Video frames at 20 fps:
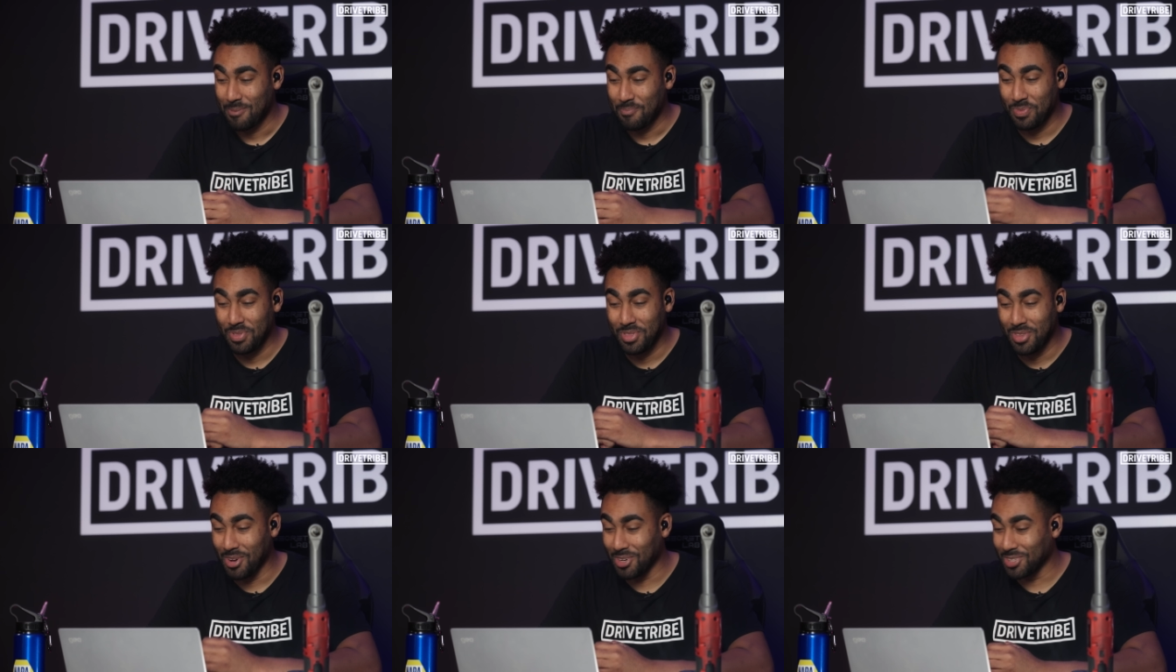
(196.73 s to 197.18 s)

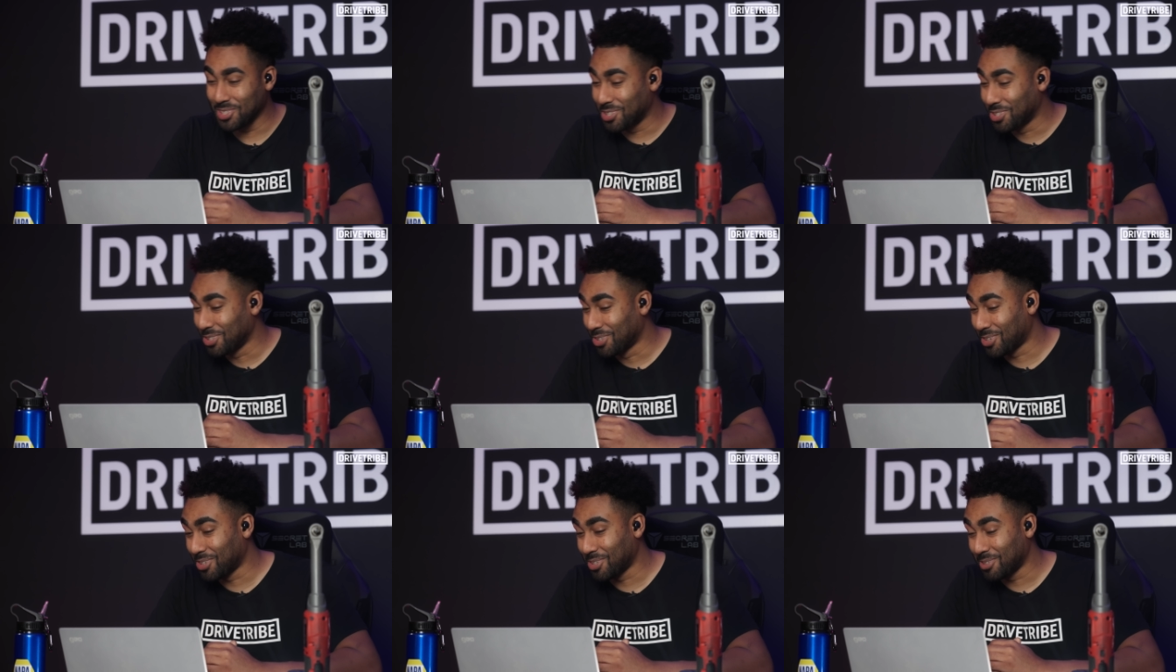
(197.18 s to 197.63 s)
Not
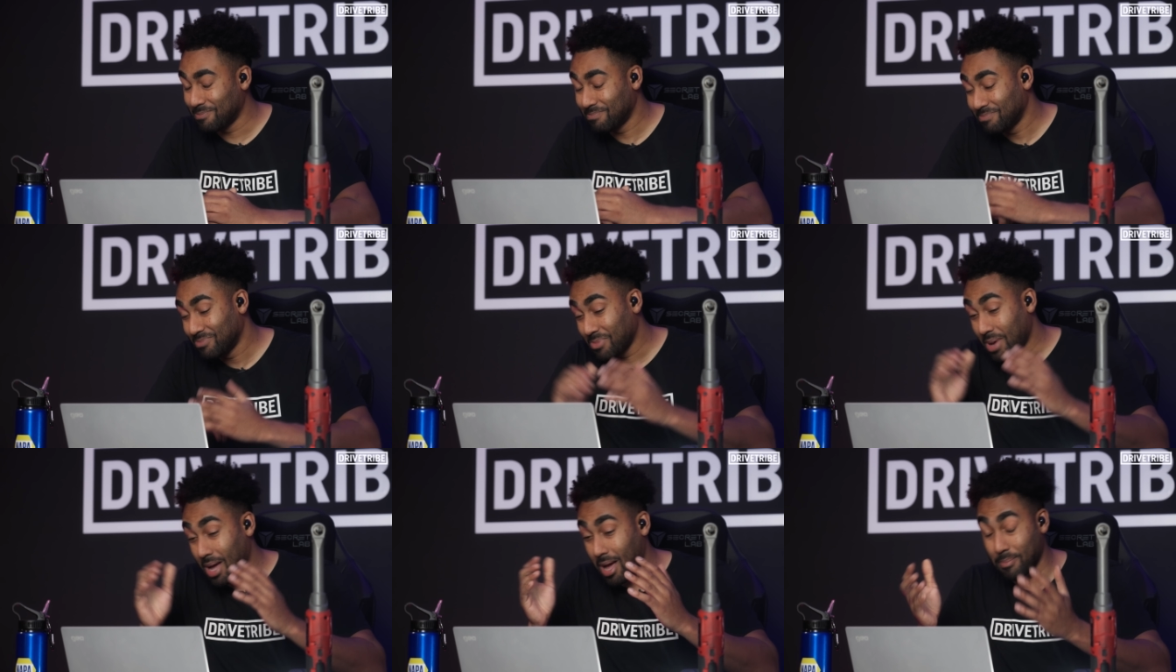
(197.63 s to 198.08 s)
sure.
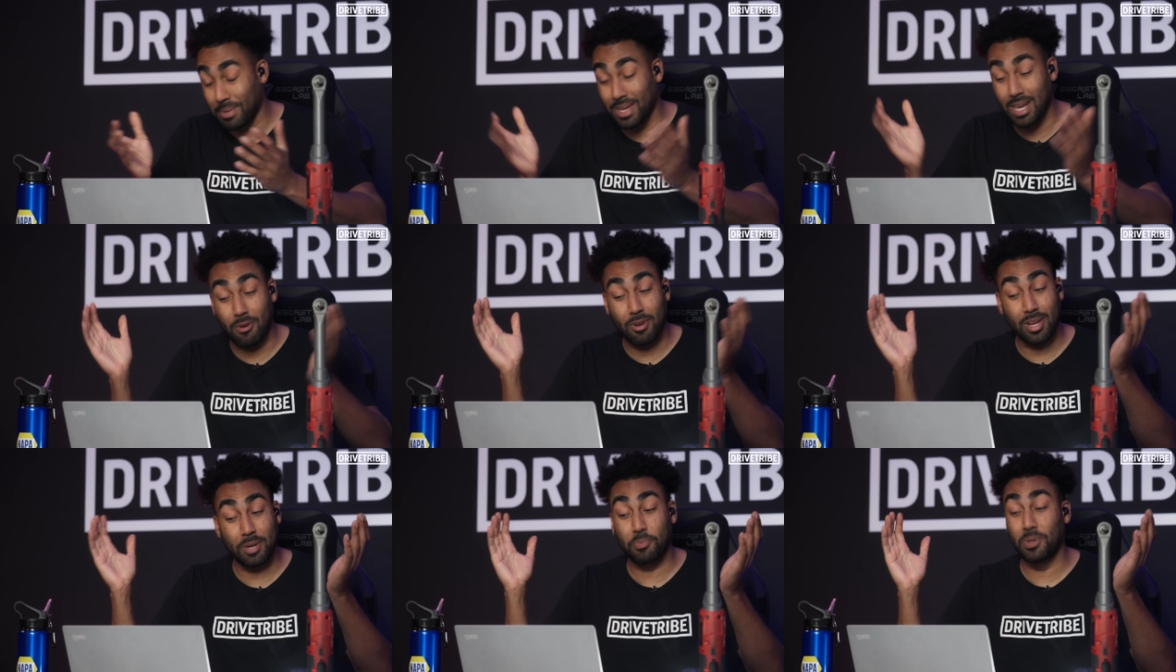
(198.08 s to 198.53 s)
I mean,
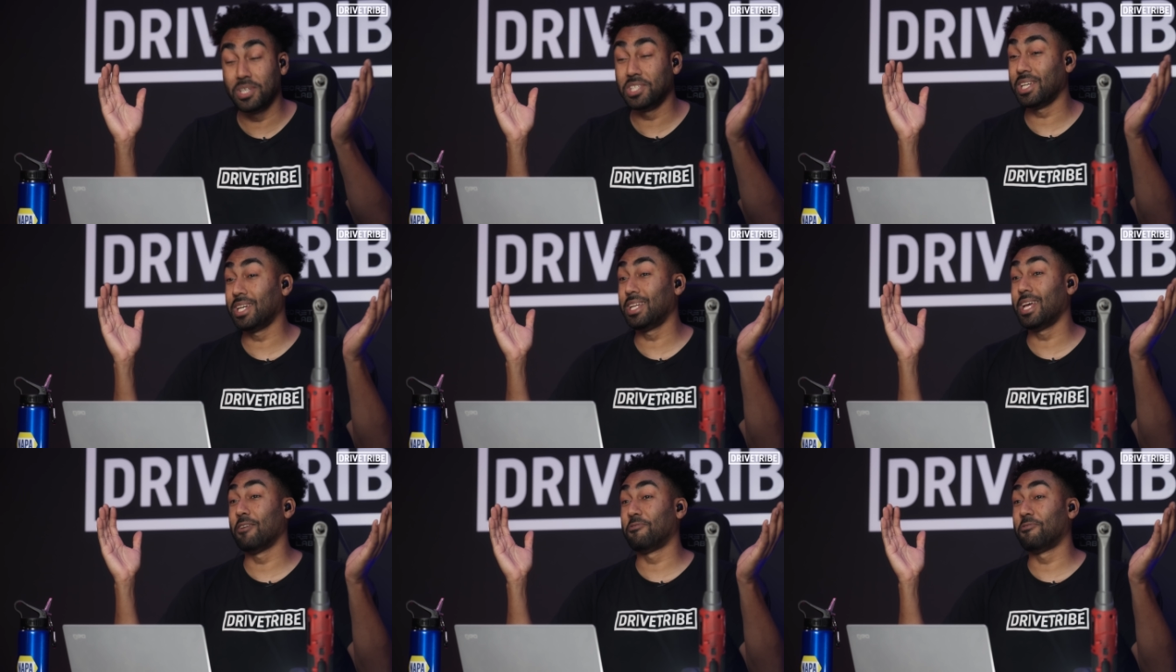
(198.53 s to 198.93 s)
I appreciate the